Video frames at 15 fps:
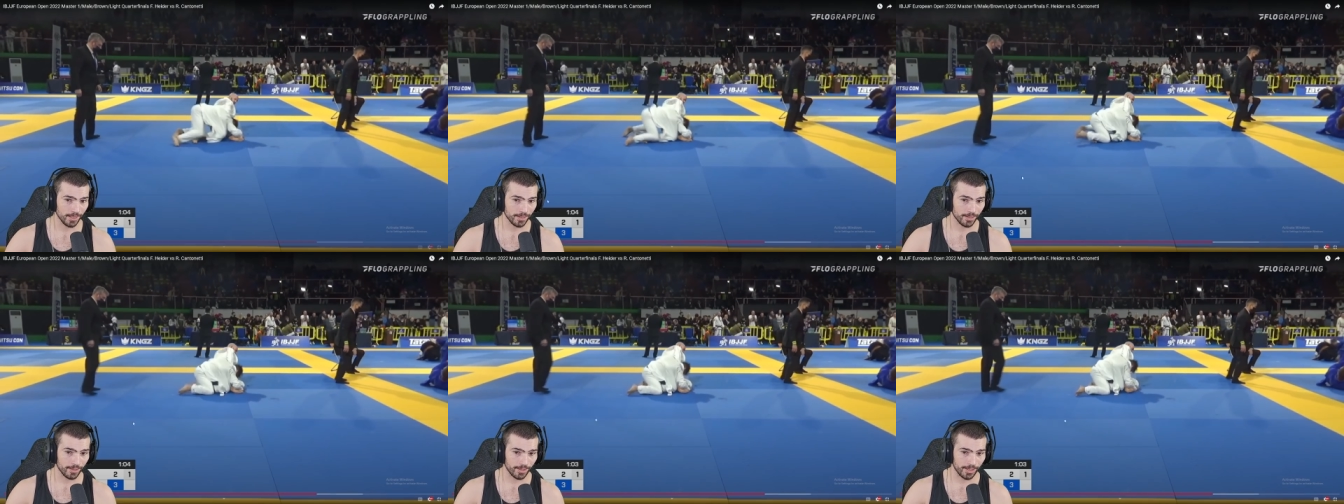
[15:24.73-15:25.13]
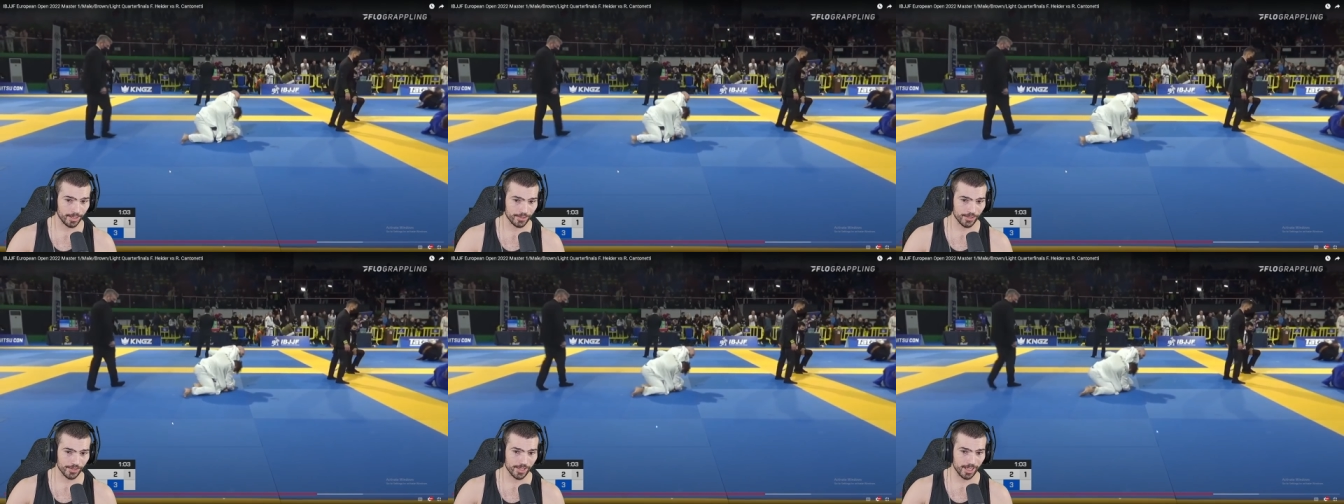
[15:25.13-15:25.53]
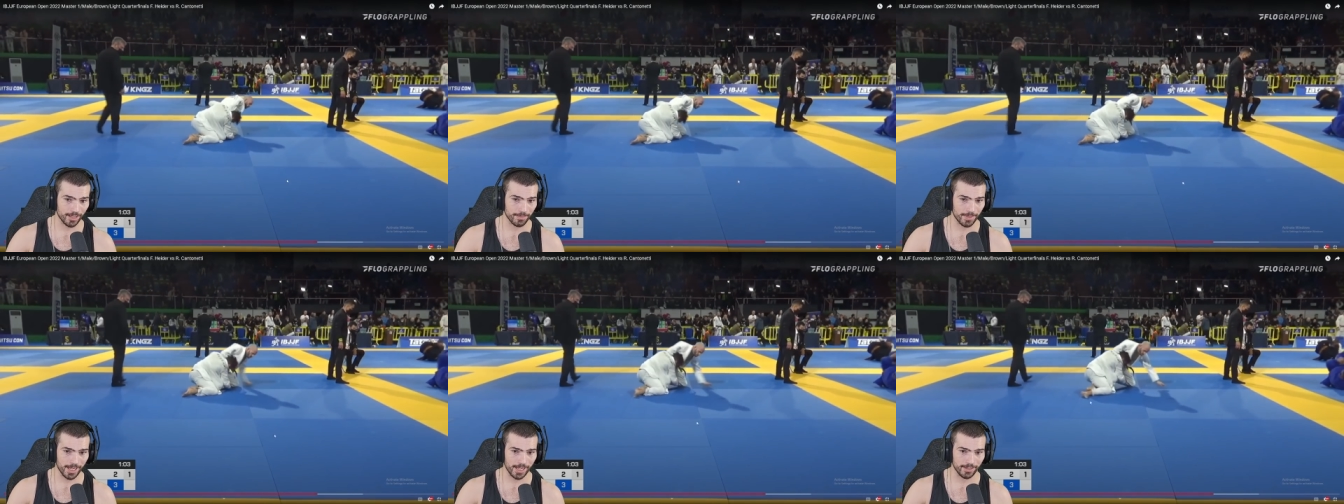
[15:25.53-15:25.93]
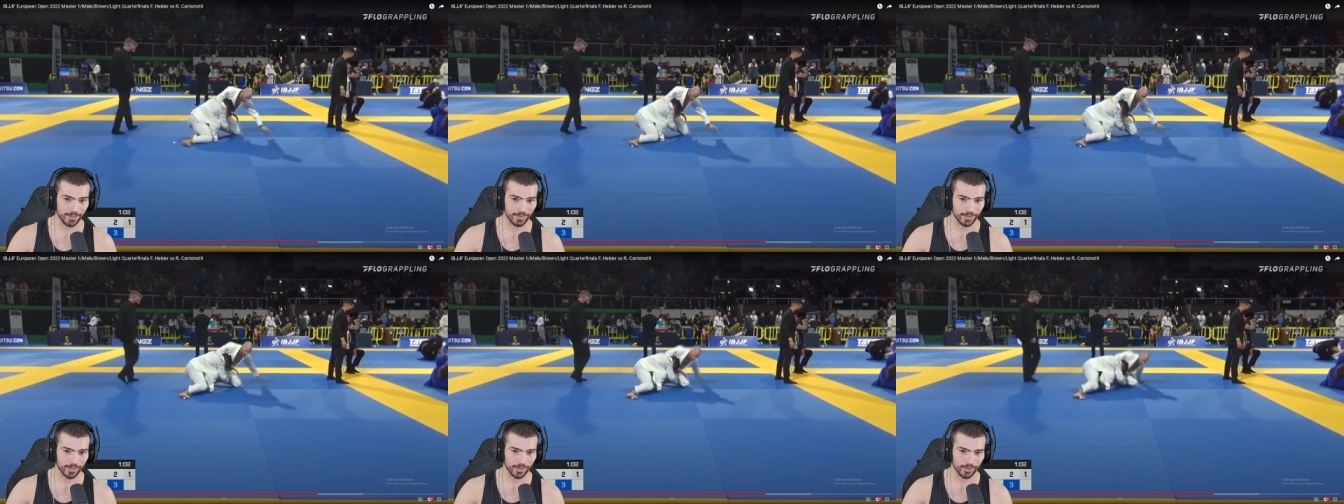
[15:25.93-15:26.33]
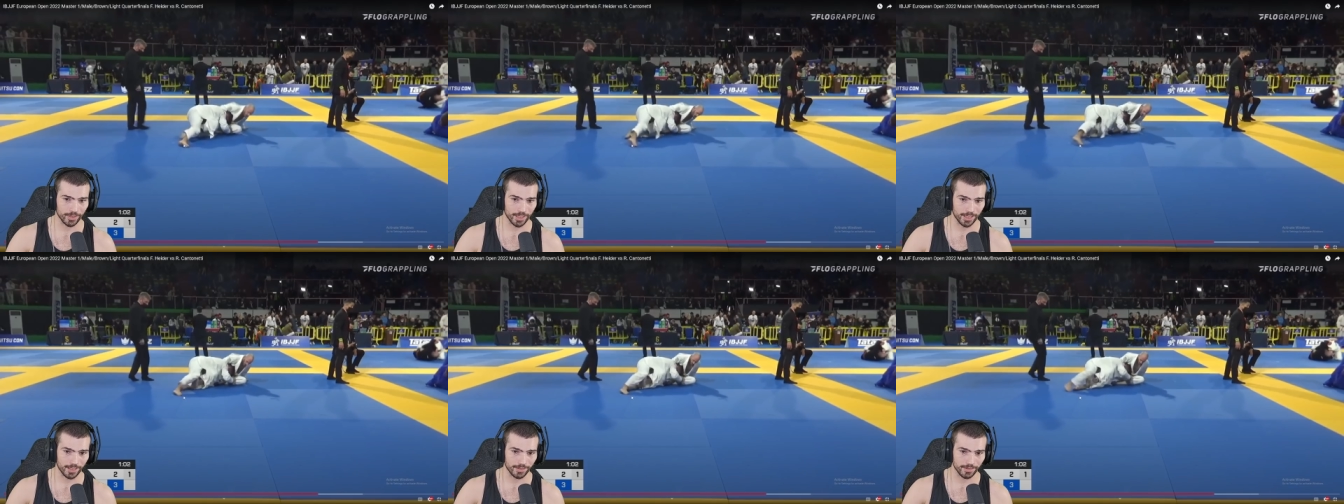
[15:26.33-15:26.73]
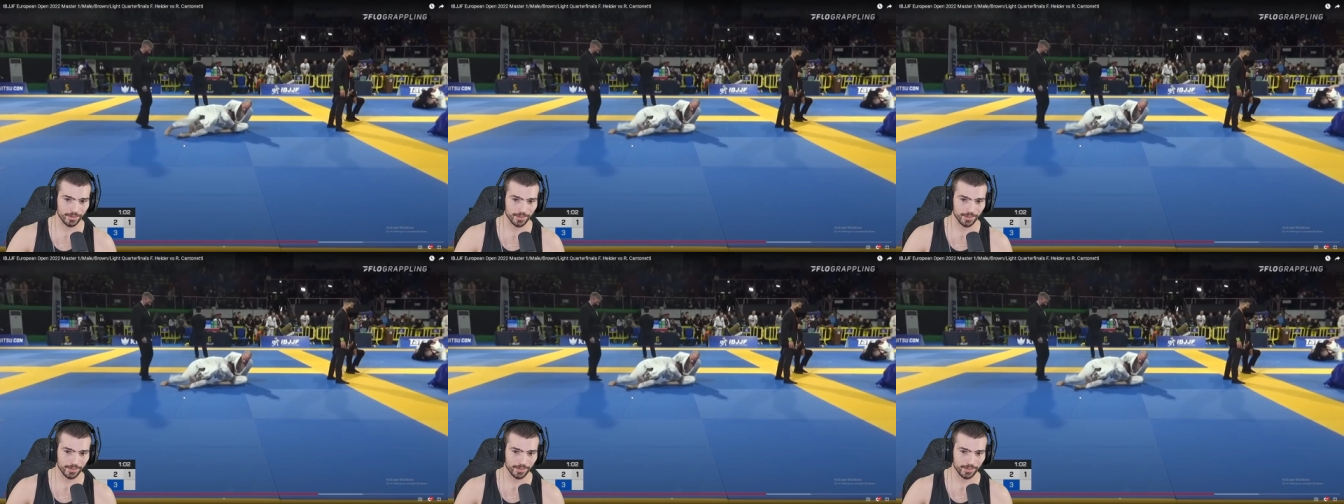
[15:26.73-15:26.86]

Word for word: This is getting bad. Oh, God.